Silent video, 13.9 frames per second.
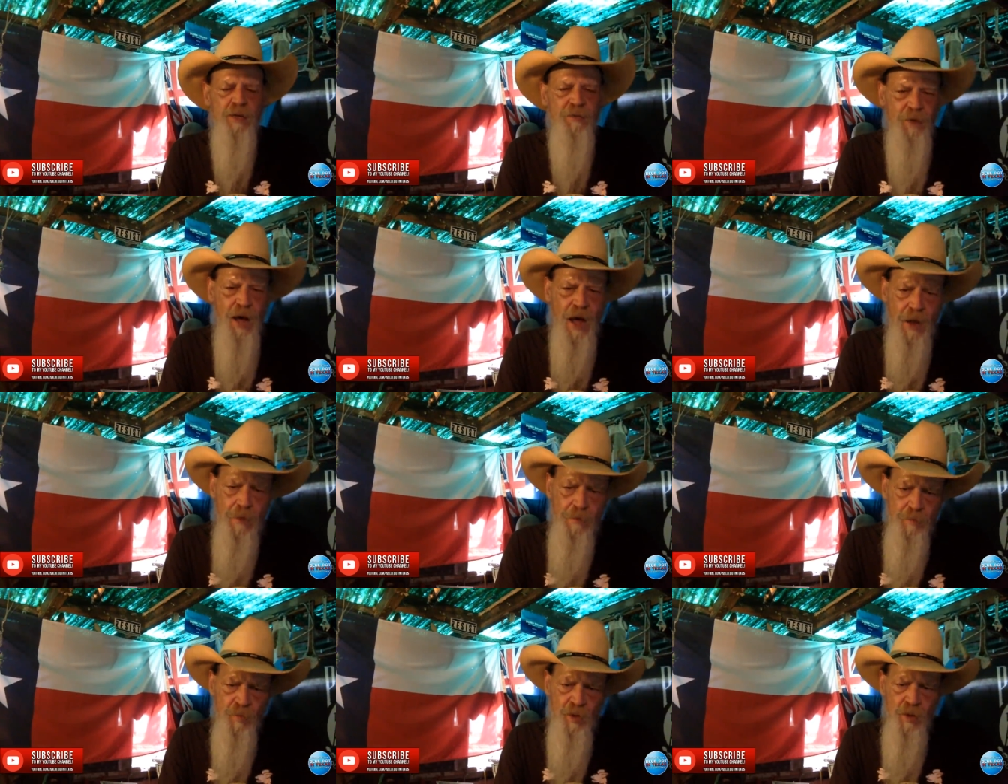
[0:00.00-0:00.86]
fly.
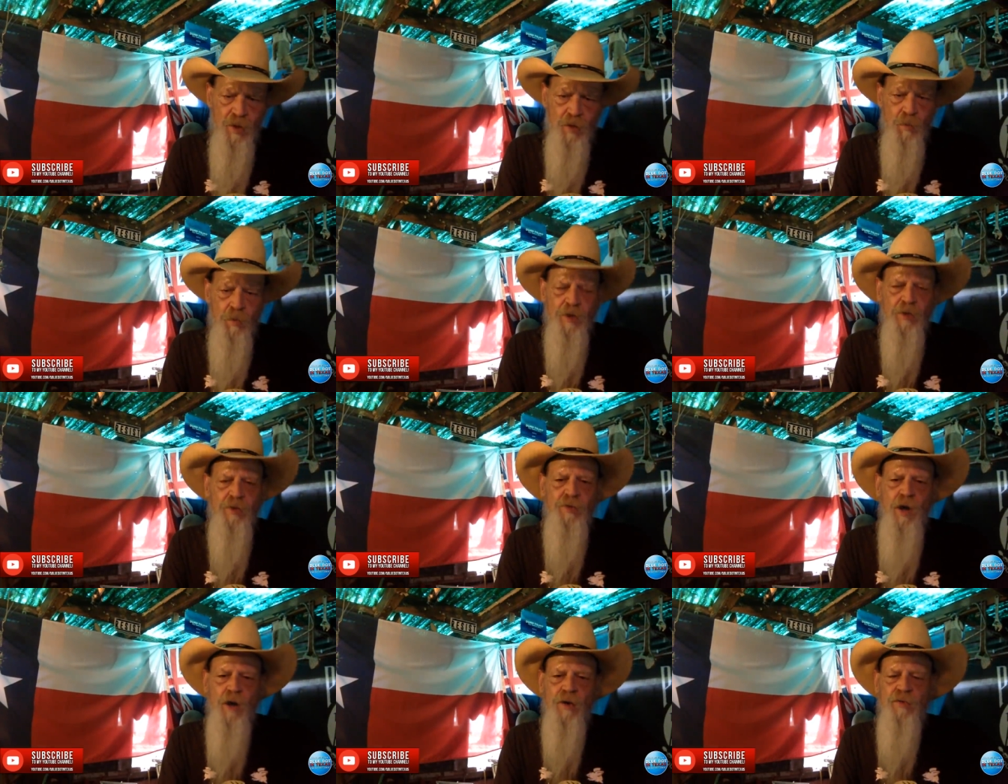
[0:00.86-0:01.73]
We're gonna
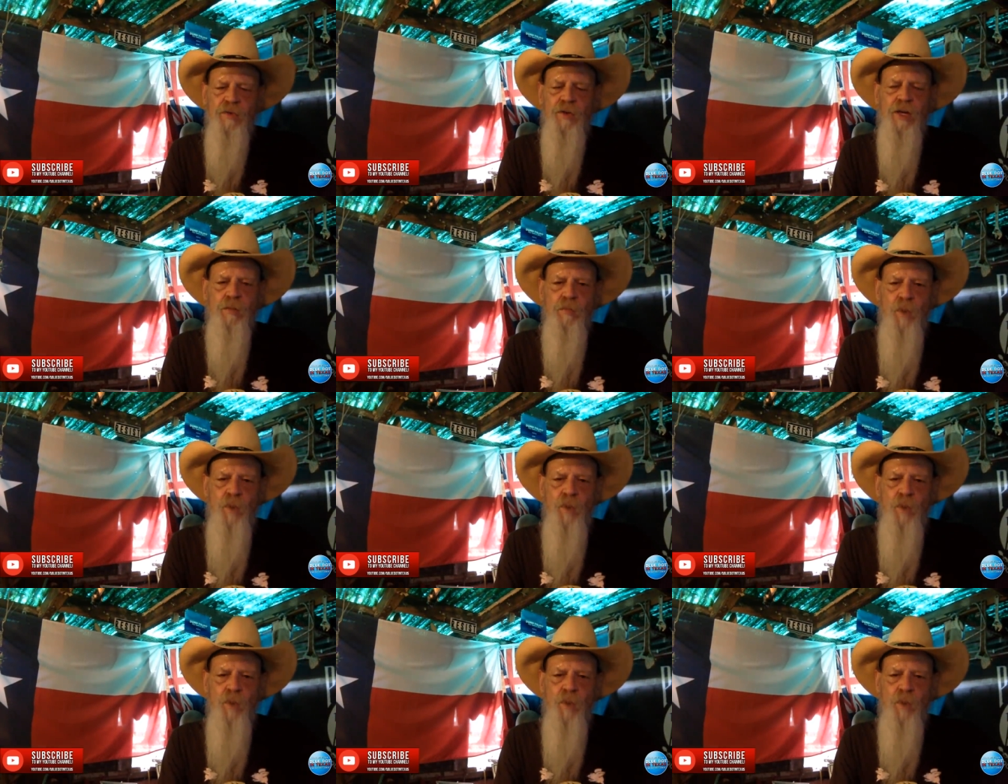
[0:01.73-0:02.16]
start seeing